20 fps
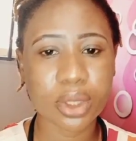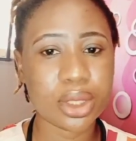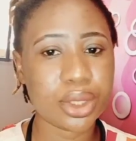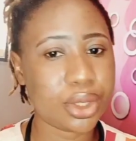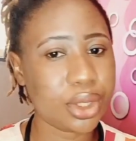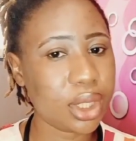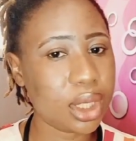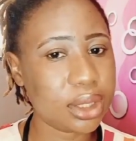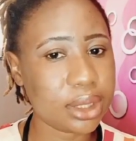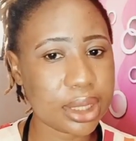
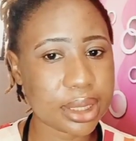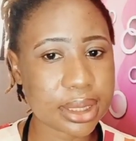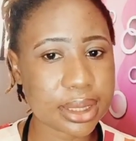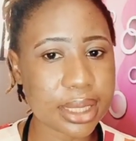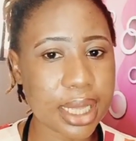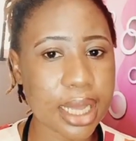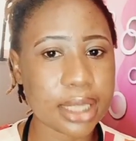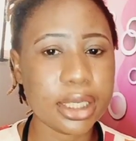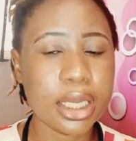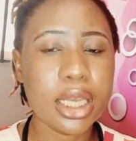Do you
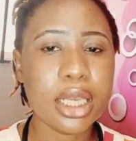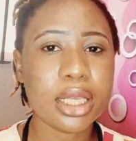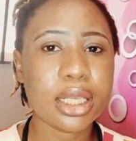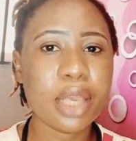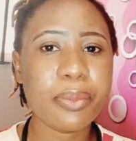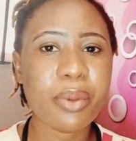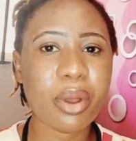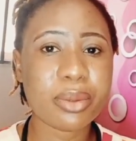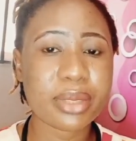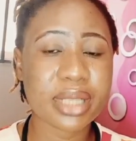understand?
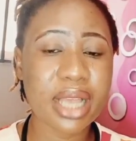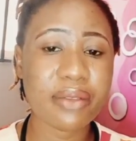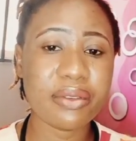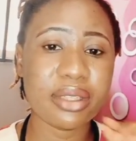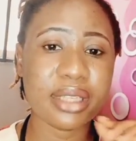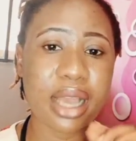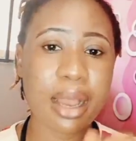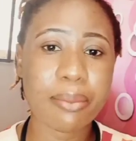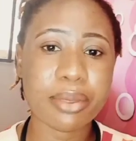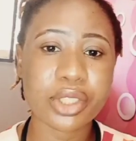Keep observing
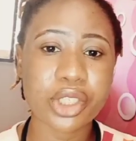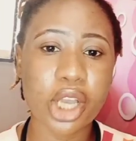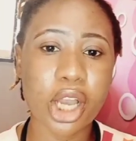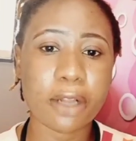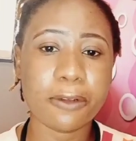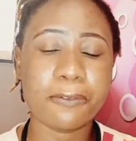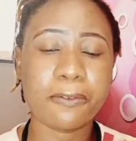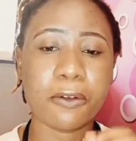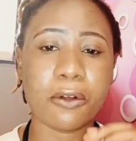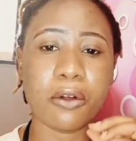that
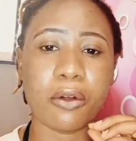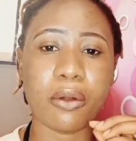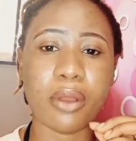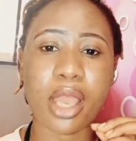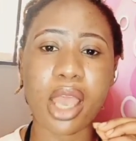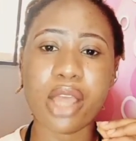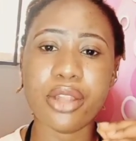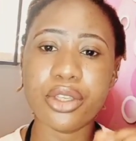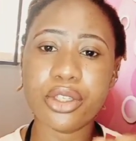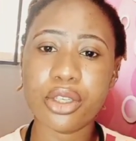child for
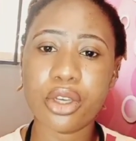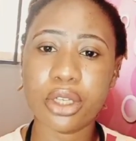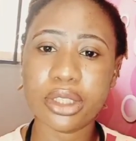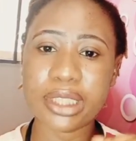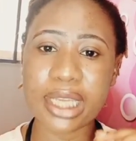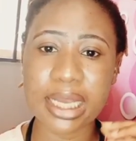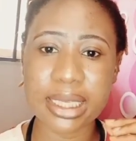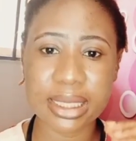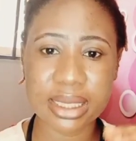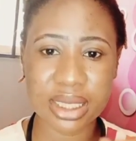any
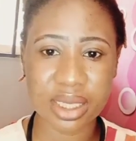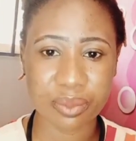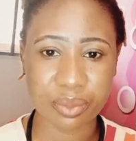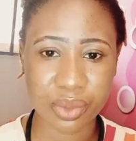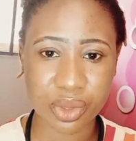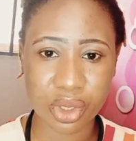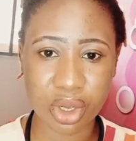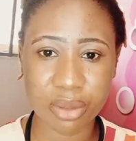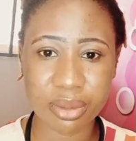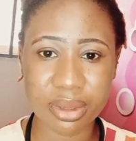other
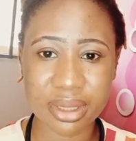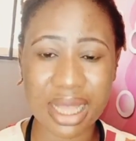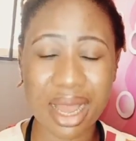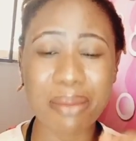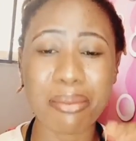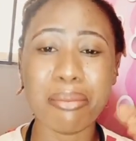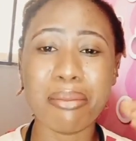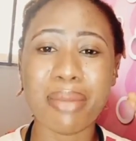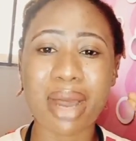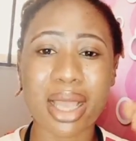symptoms that
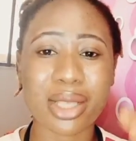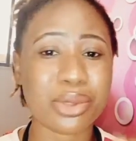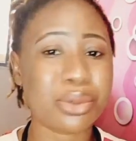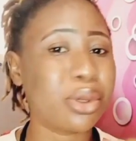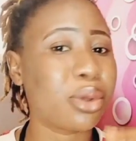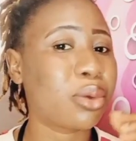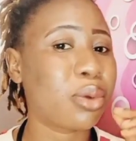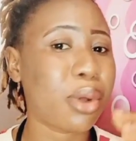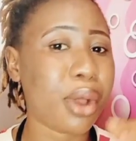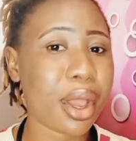might
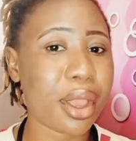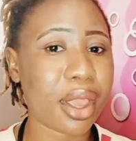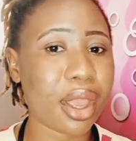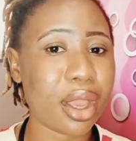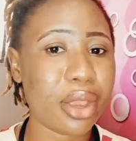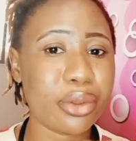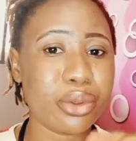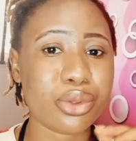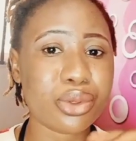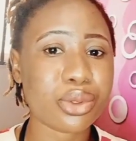require
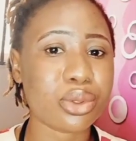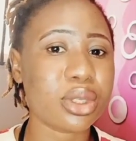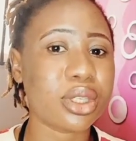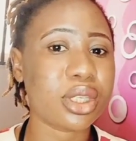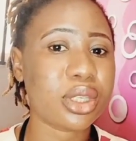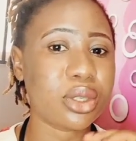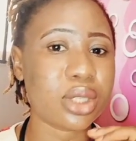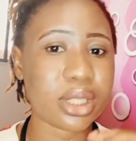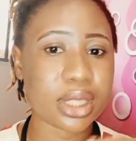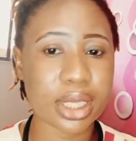you to
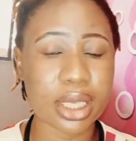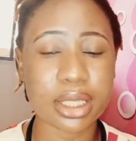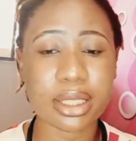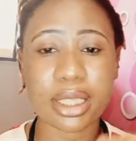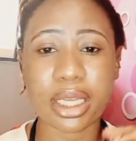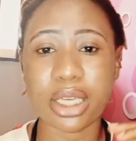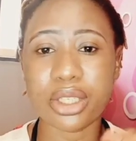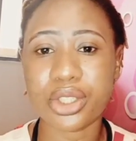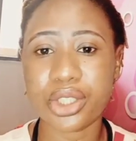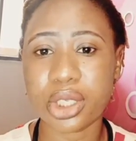take
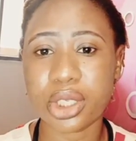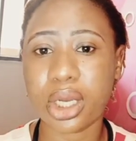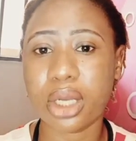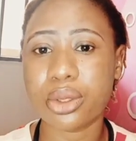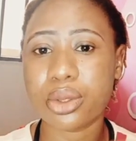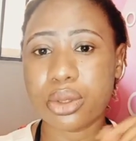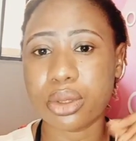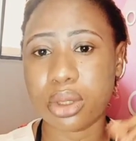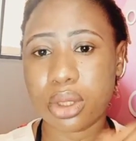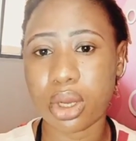that child
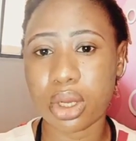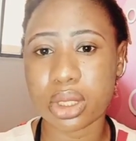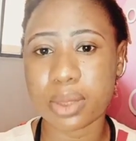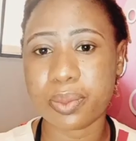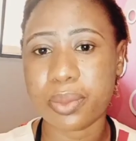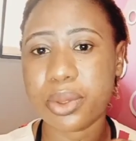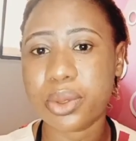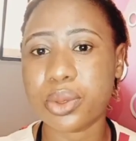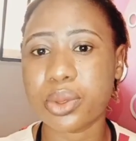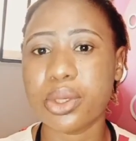to the
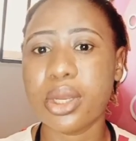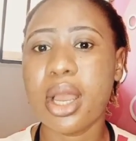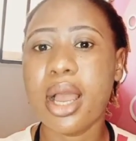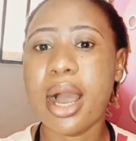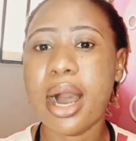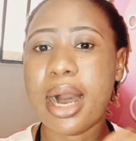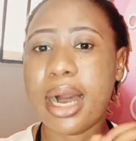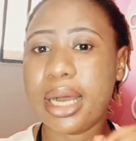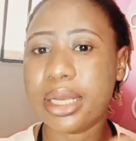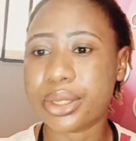hospital
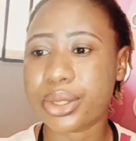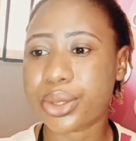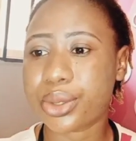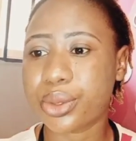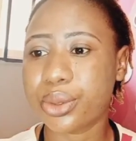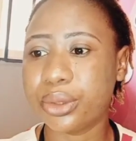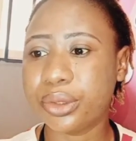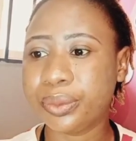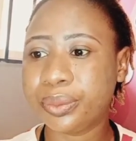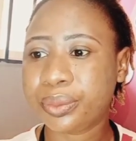as
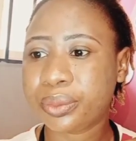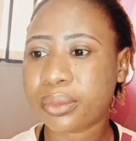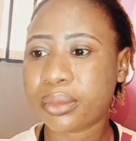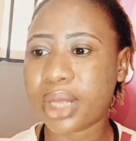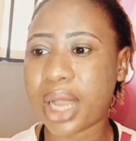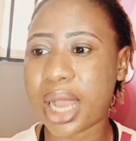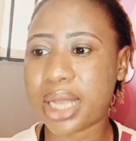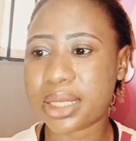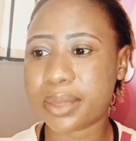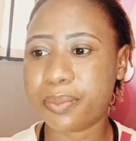soon
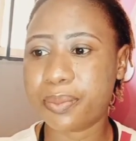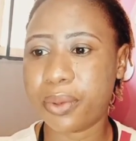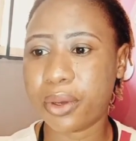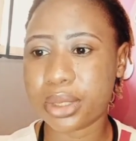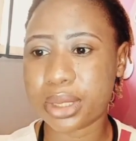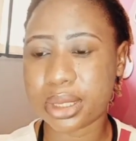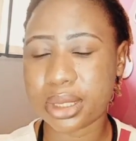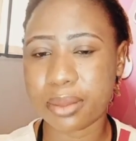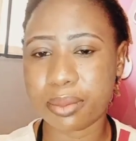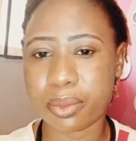as
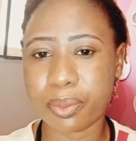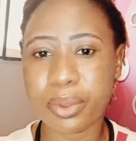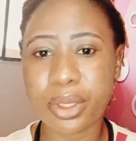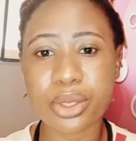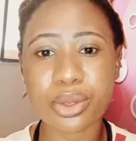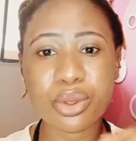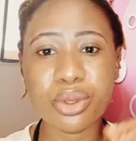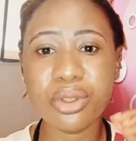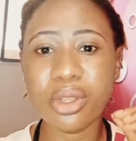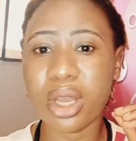possible.
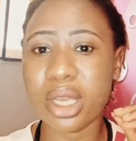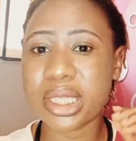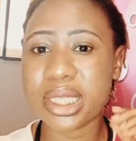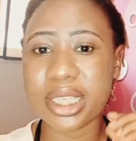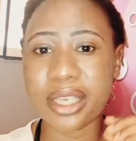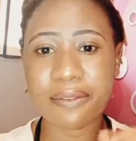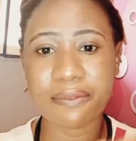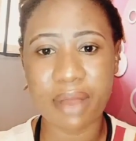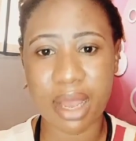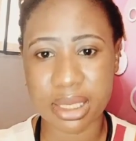Please do not
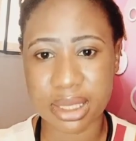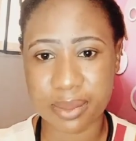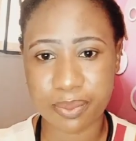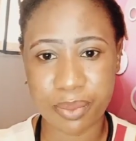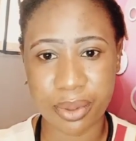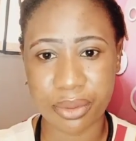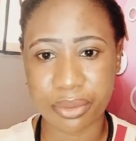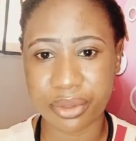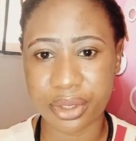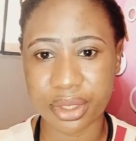give
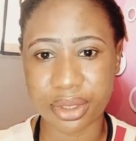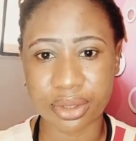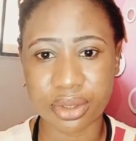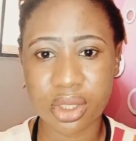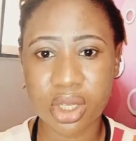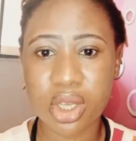aspirin.